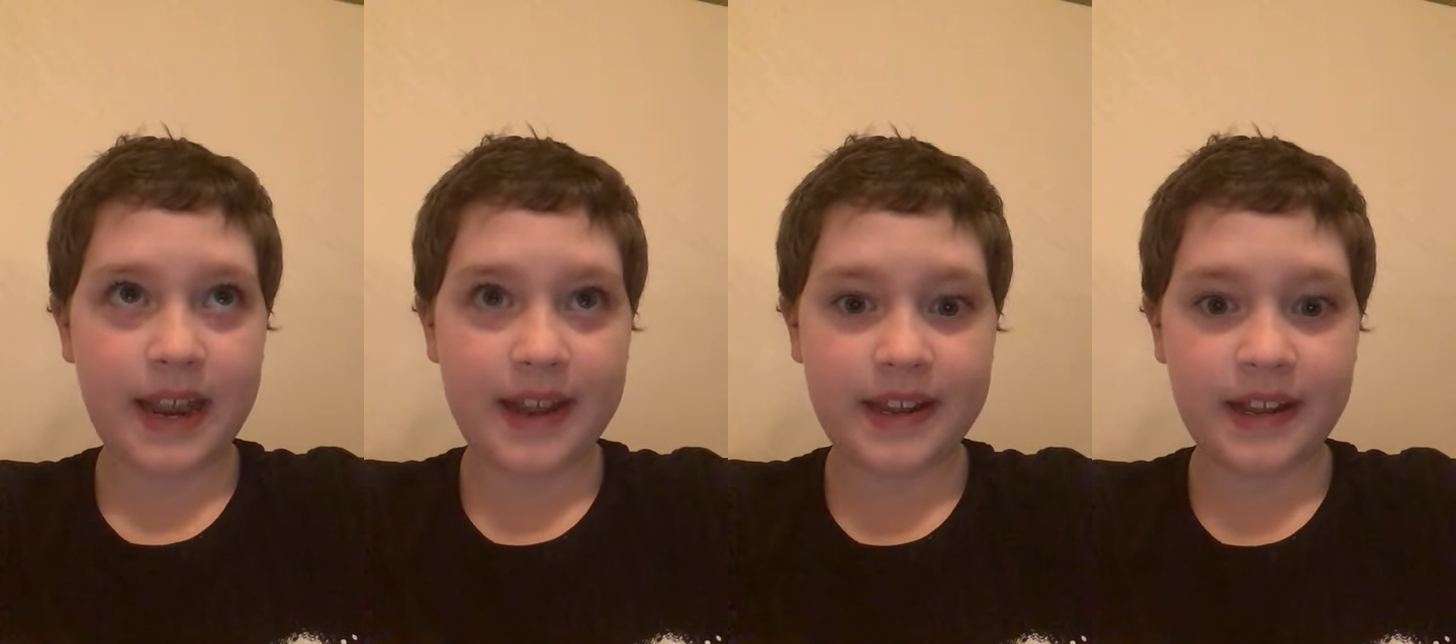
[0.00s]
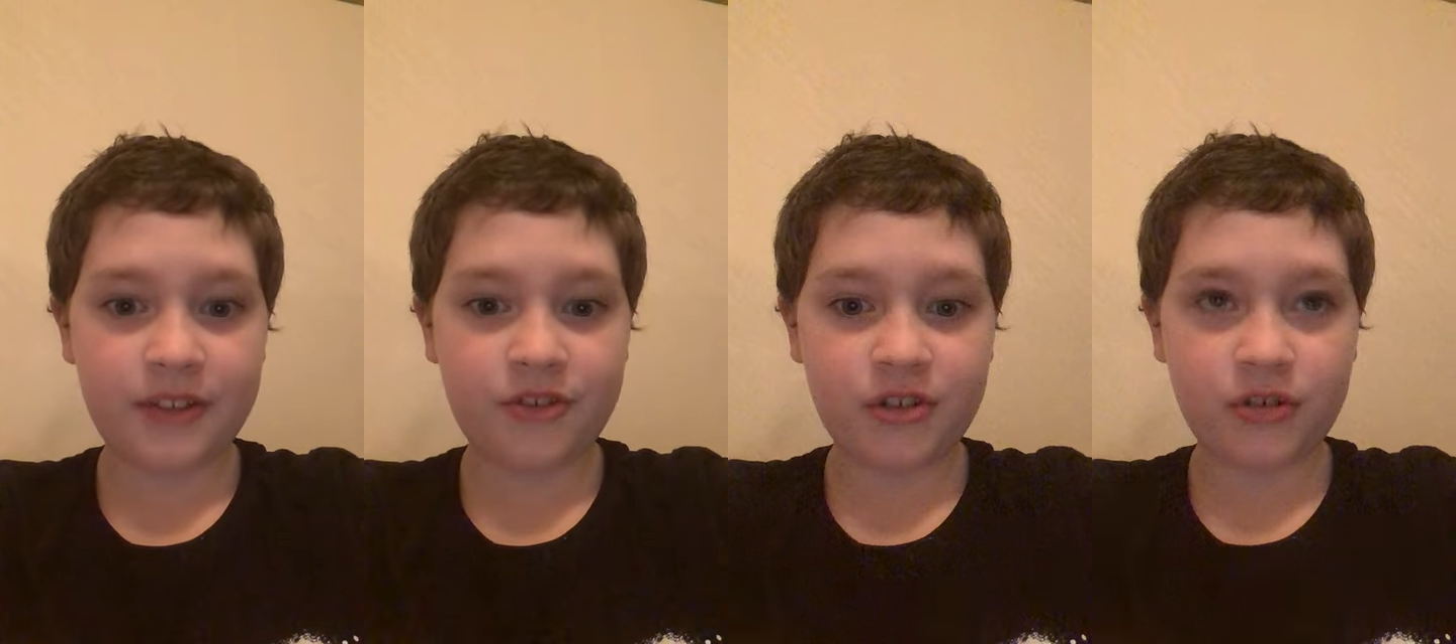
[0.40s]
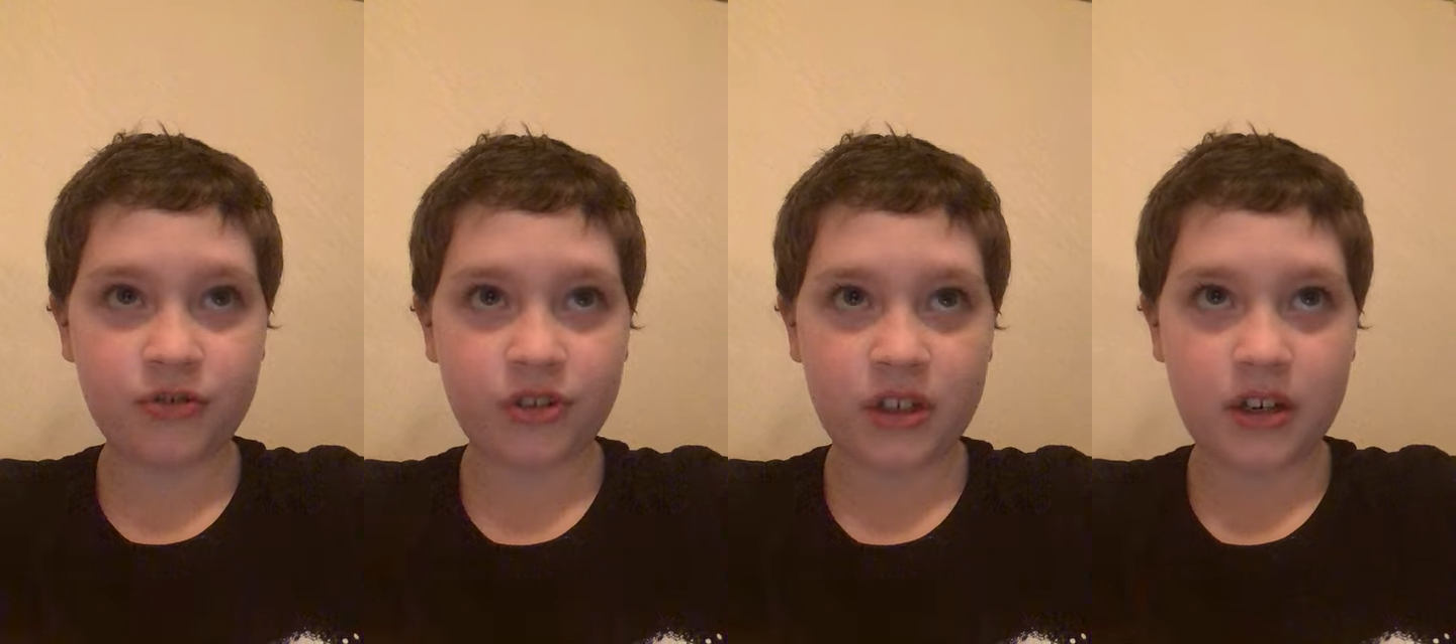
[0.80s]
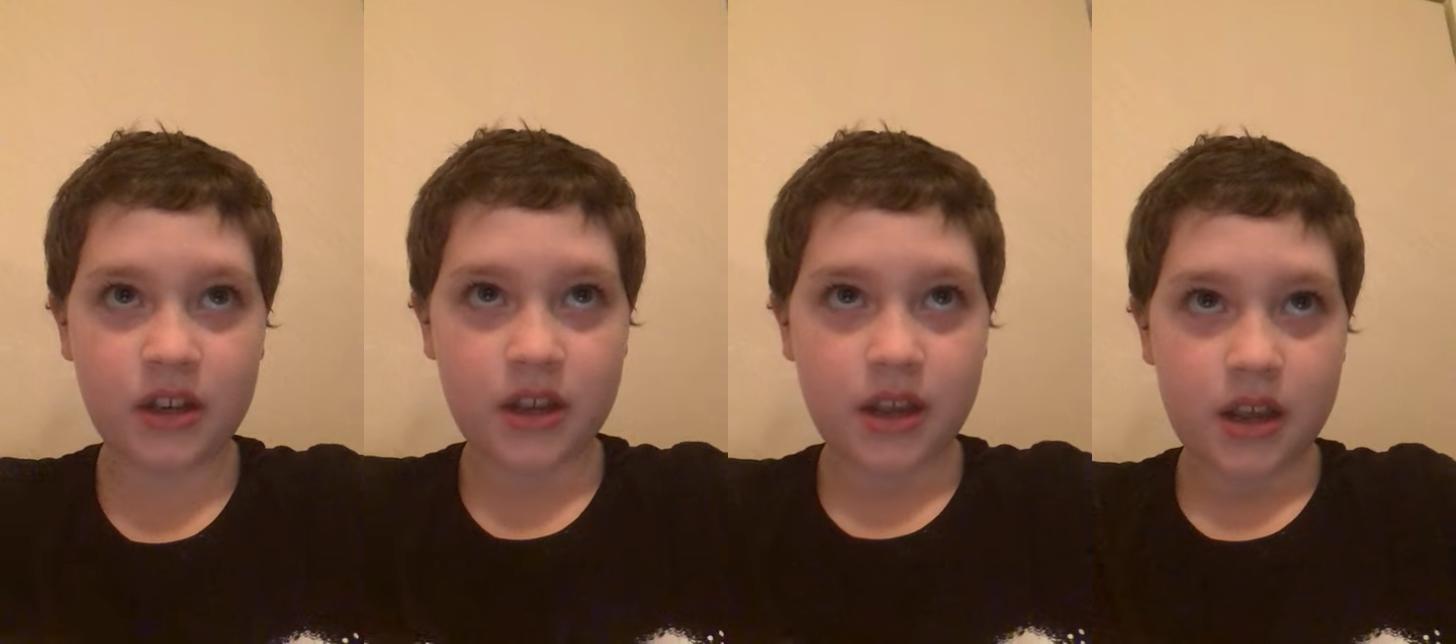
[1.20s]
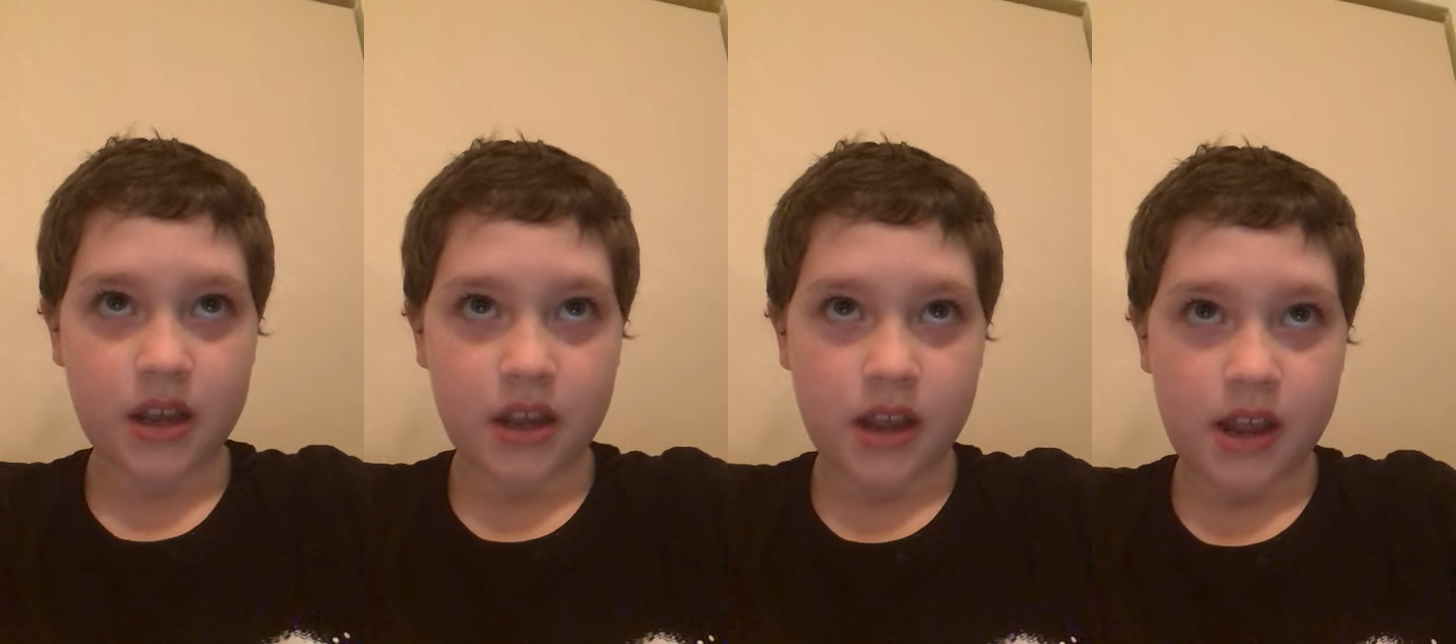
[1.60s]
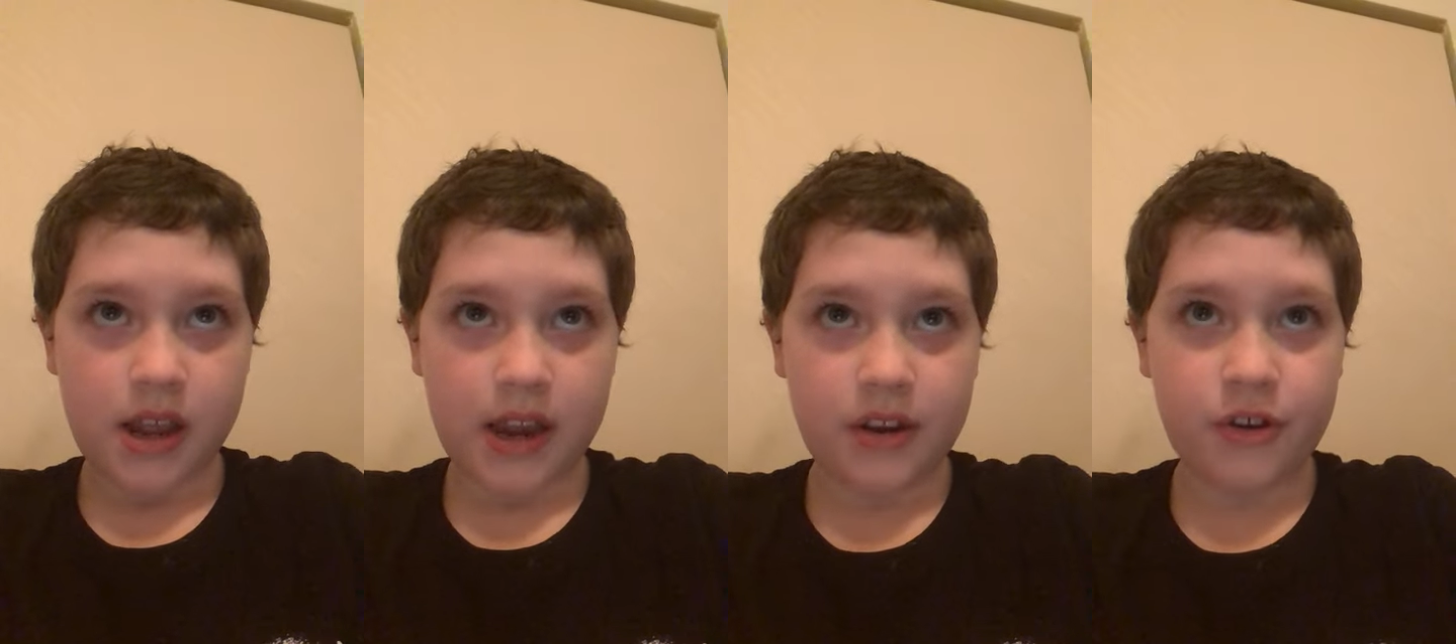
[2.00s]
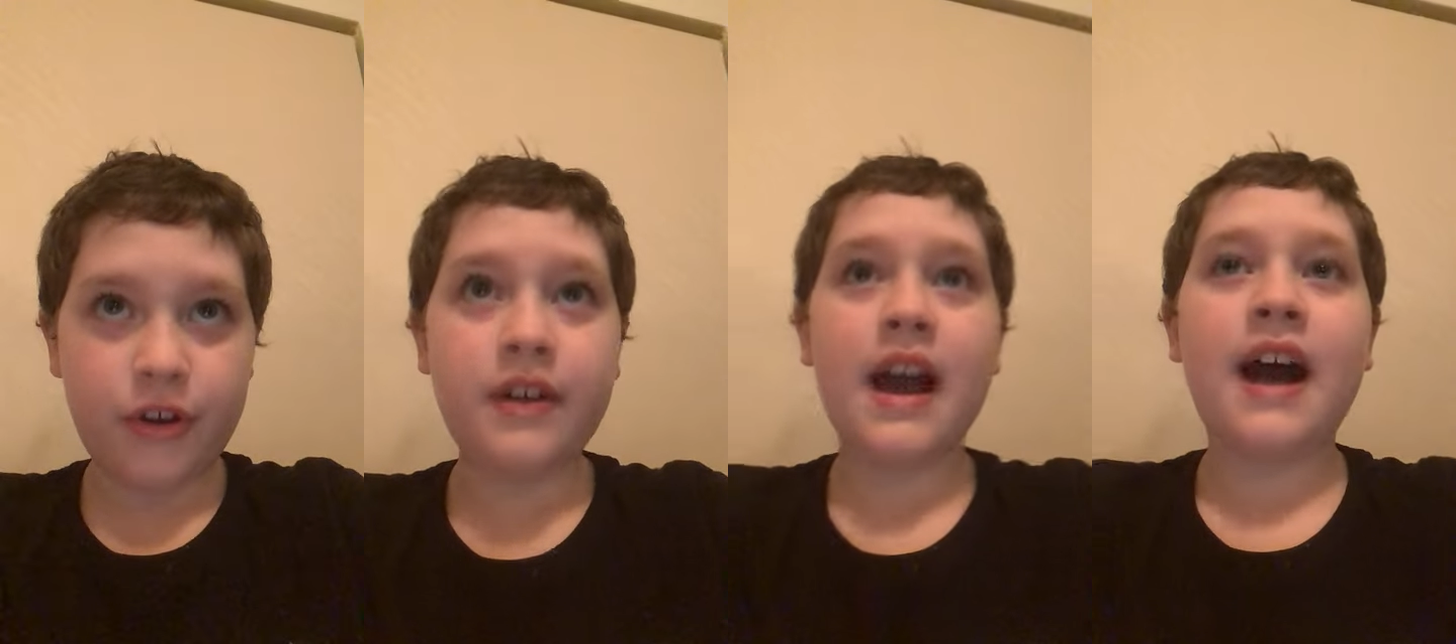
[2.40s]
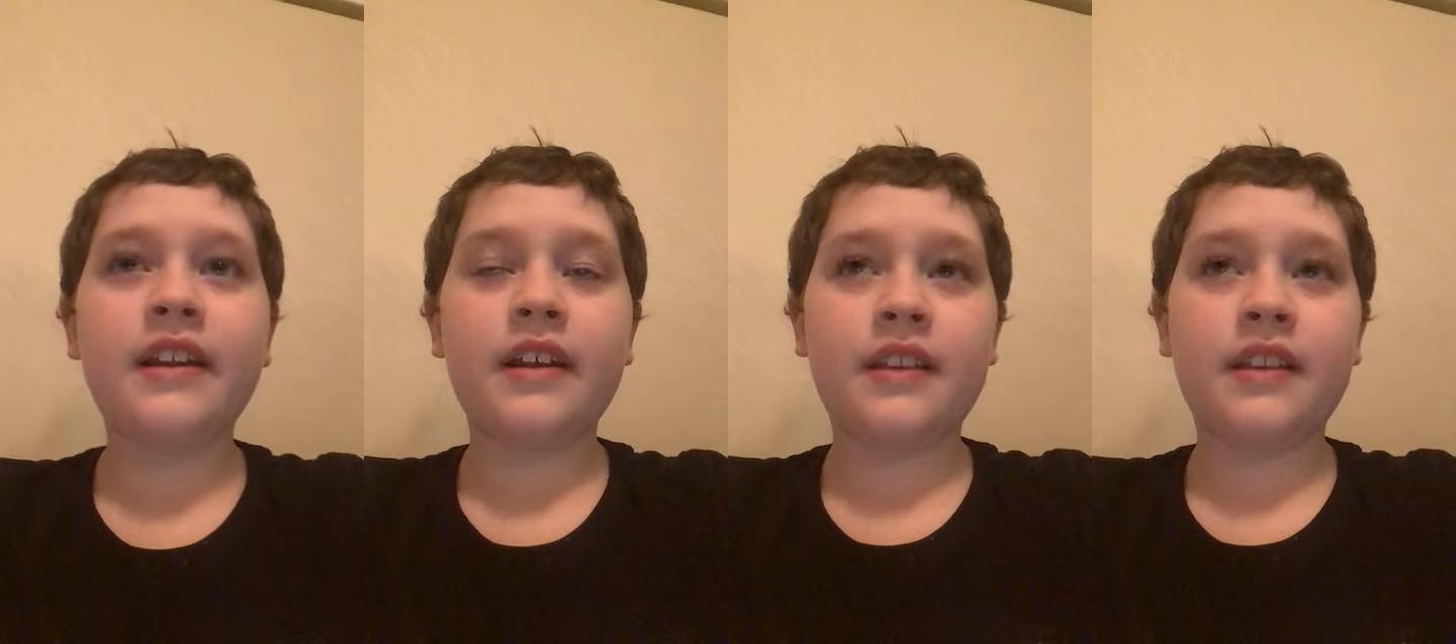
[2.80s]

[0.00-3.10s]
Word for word: eating children in Uganda.